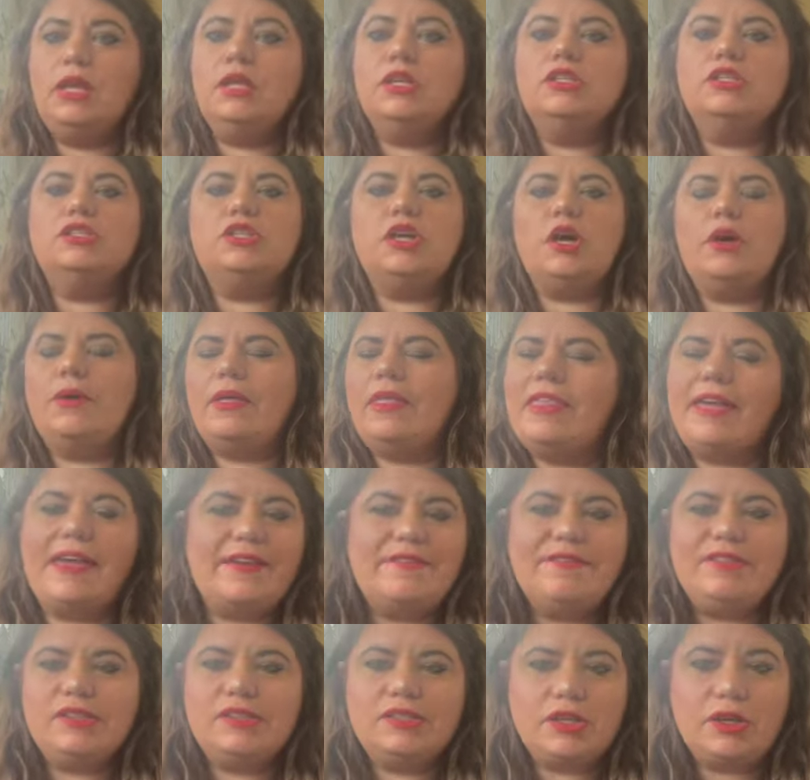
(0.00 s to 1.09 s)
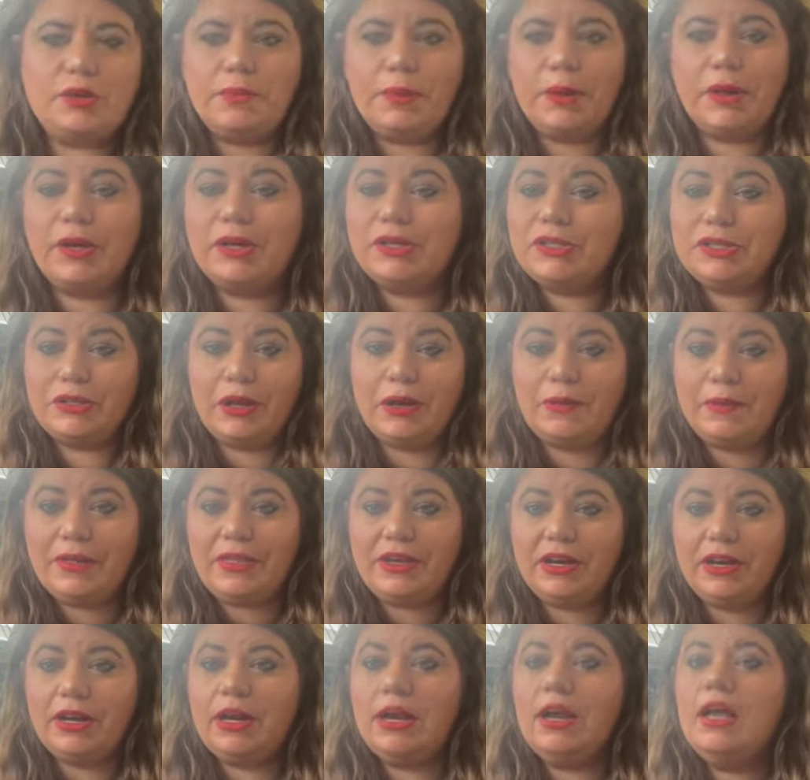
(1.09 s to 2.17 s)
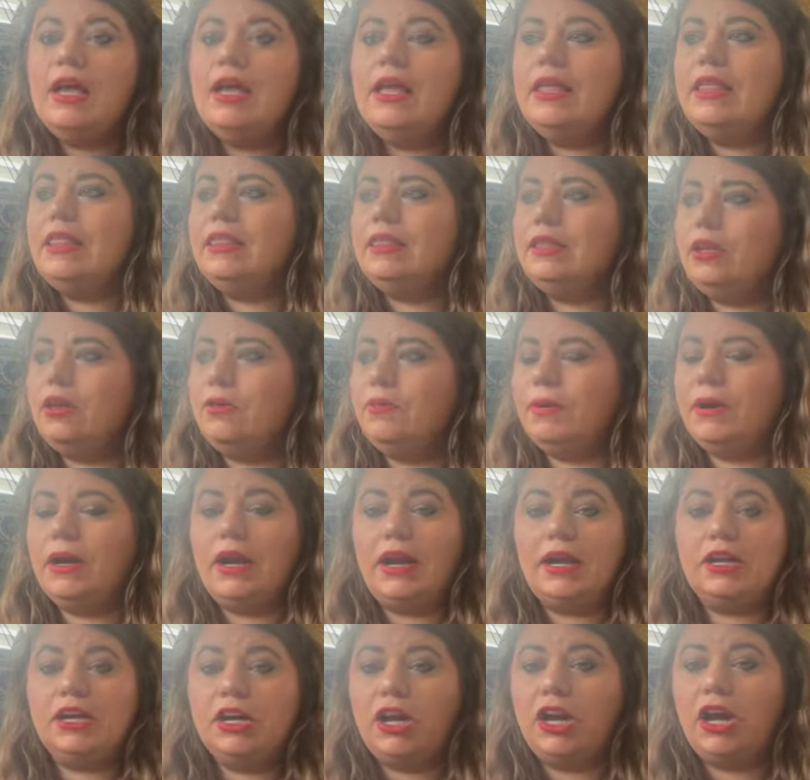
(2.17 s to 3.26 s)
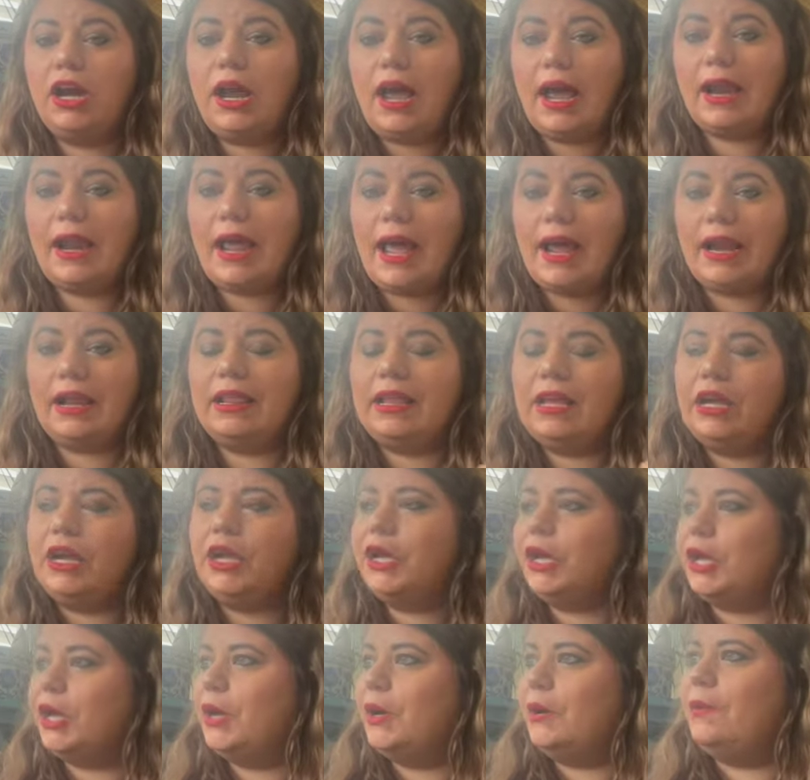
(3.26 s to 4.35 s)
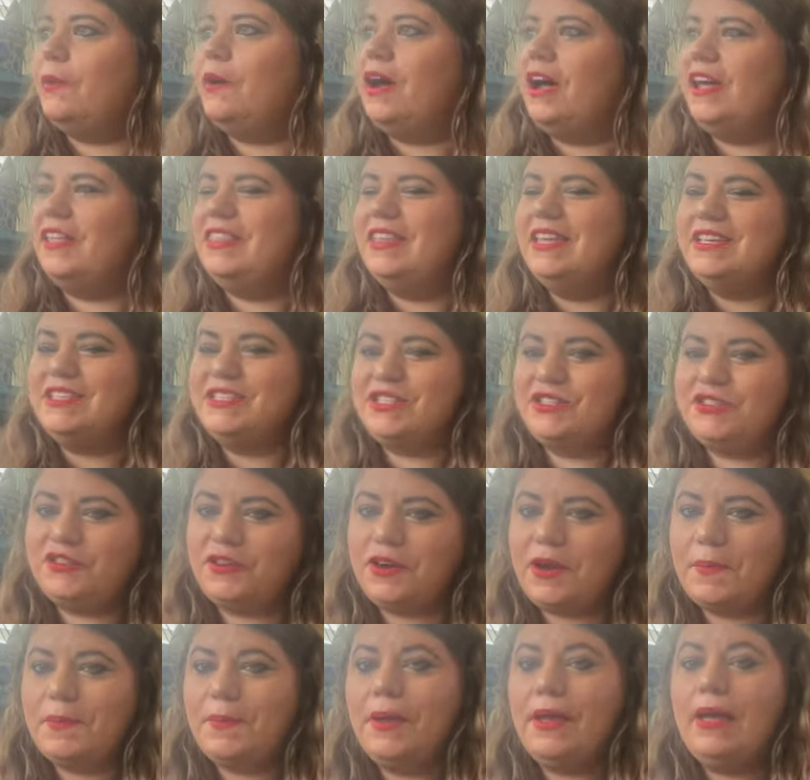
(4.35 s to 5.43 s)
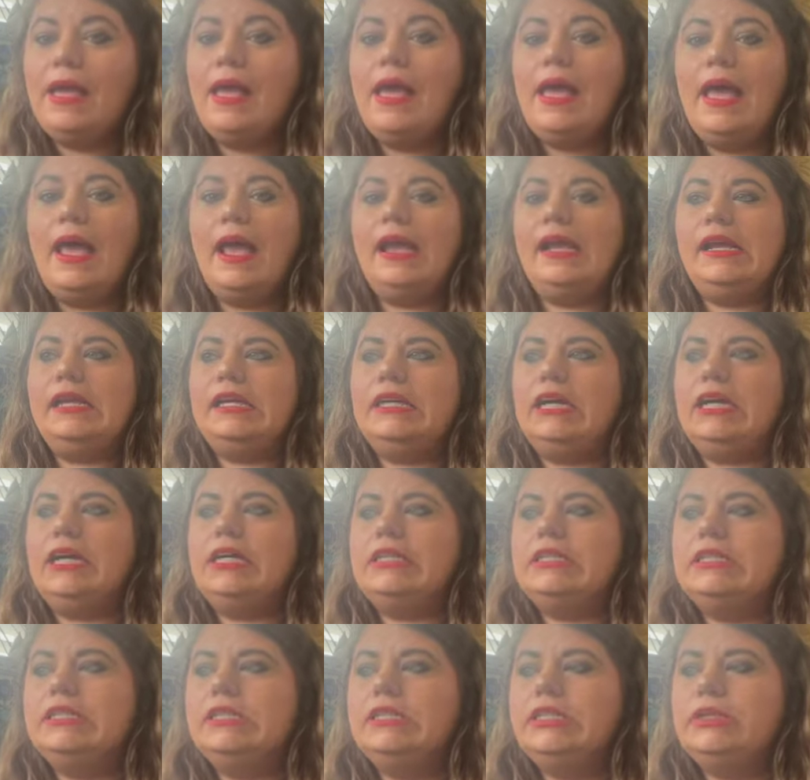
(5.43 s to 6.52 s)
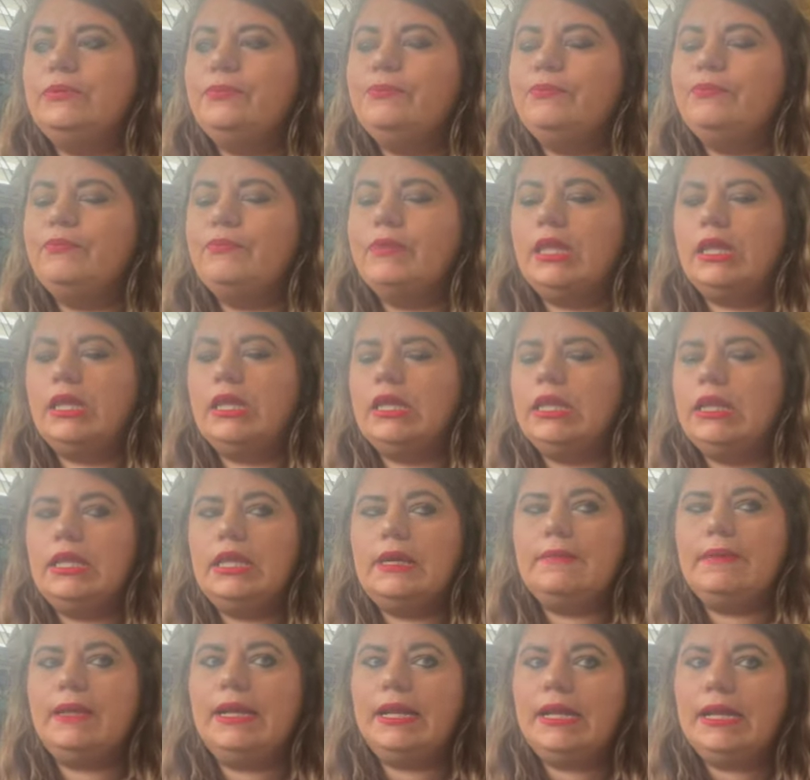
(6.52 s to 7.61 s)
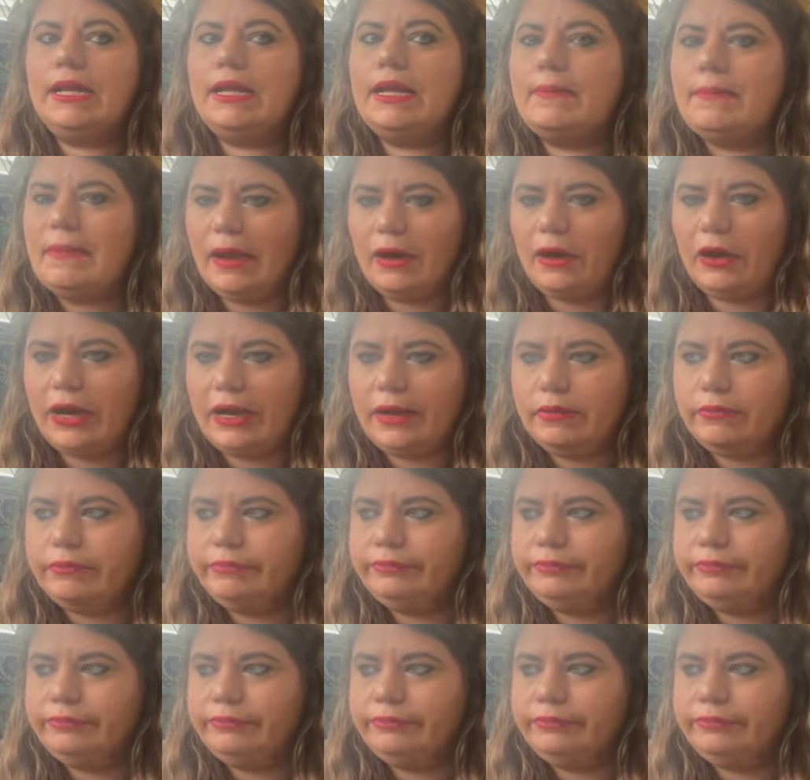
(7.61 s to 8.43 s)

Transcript: So they convince Cooper to go with her. Cooper and her and Adeline go on this trip, and they might end up married.